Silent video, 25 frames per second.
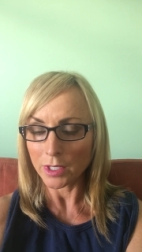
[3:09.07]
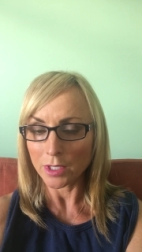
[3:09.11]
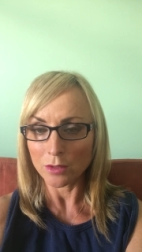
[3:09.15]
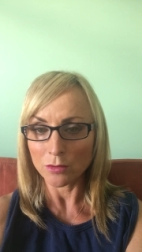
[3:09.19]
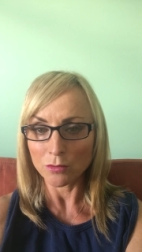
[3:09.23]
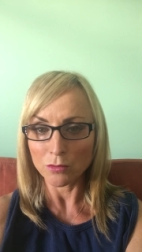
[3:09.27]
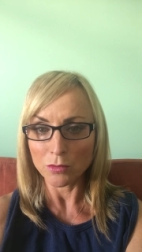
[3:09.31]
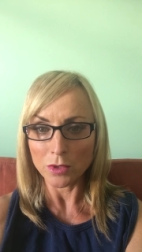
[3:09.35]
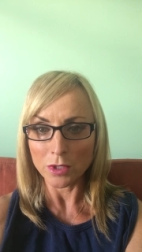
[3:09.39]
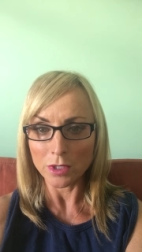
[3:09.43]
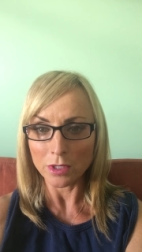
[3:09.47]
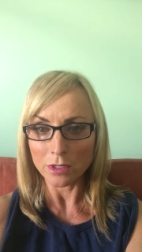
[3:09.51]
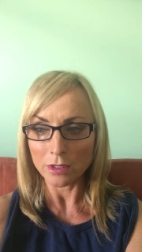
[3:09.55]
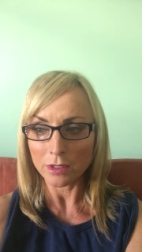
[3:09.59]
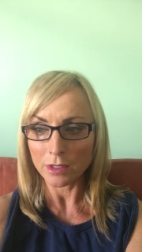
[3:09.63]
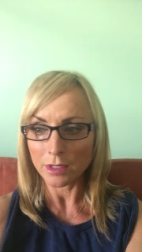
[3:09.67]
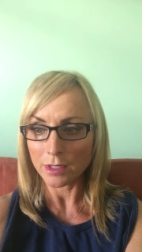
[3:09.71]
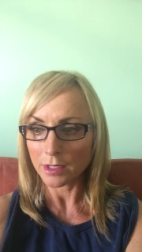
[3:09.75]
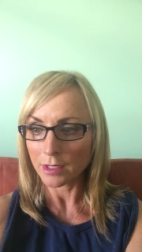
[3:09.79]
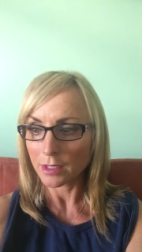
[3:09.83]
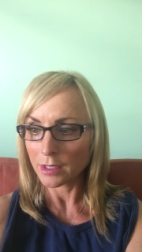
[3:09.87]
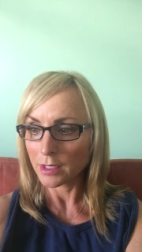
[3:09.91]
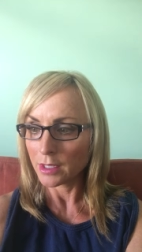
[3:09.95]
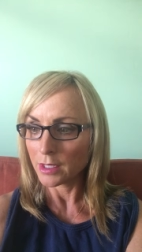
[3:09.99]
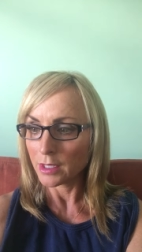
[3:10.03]
and
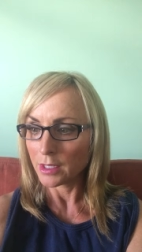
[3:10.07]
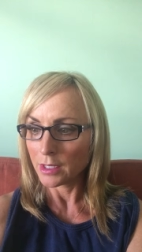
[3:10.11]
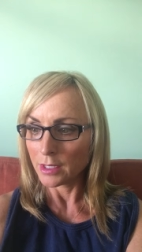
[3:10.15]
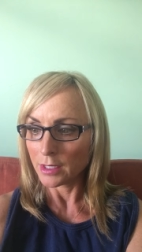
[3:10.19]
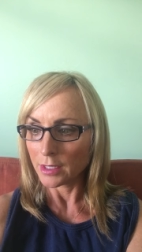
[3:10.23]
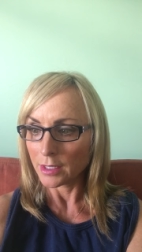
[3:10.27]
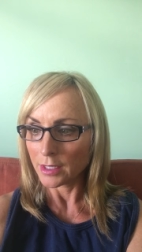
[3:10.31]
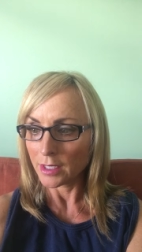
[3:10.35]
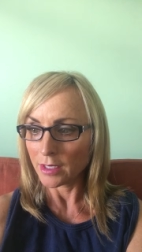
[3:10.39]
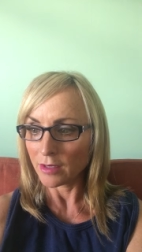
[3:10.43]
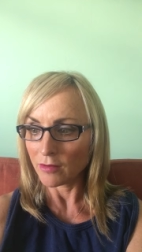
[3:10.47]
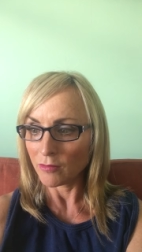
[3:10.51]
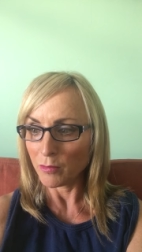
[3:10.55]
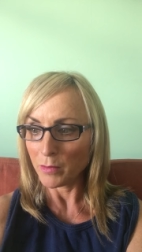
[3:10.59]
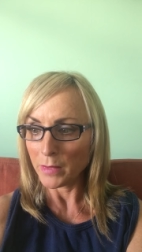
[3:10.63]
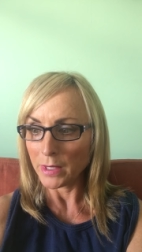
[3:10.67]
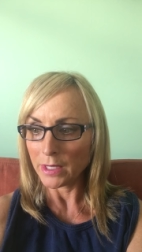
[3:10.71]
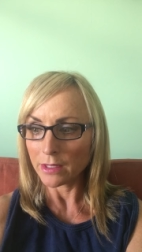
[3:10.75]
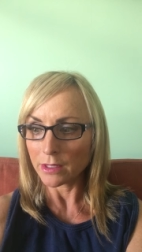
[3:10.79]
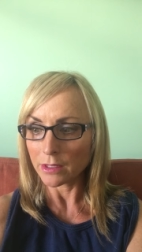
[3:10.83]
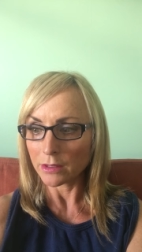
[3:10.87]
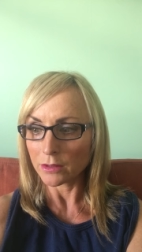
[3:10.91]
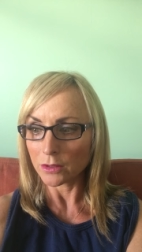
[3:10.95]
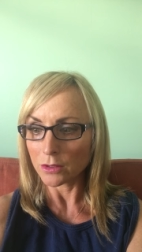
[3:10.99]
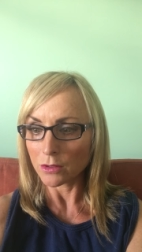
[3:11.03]
work. Give
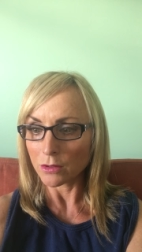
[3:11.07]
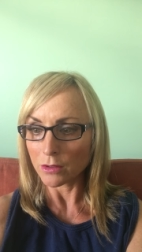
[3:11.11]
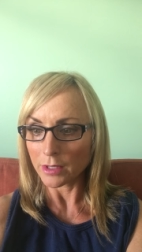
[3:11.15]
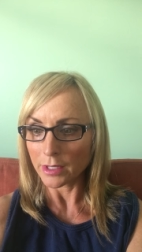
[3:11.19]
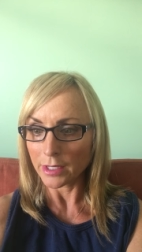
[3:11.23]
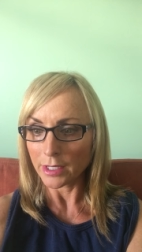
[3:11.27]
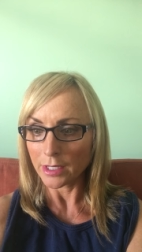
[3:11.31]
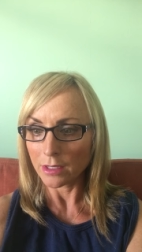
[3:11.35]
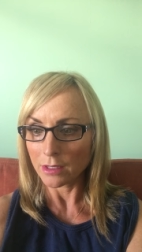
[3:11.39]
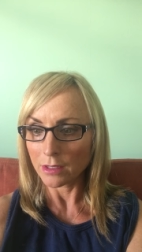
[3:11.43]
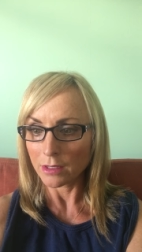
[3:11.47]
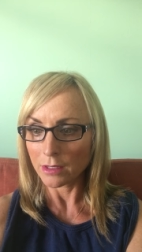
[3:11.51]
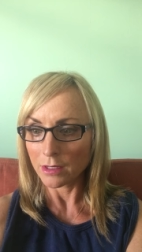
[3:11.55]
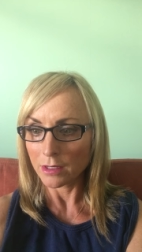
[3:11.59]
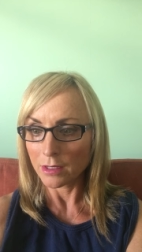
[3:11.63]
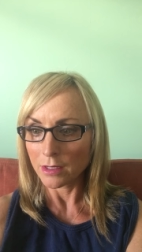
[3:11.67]
me the glory.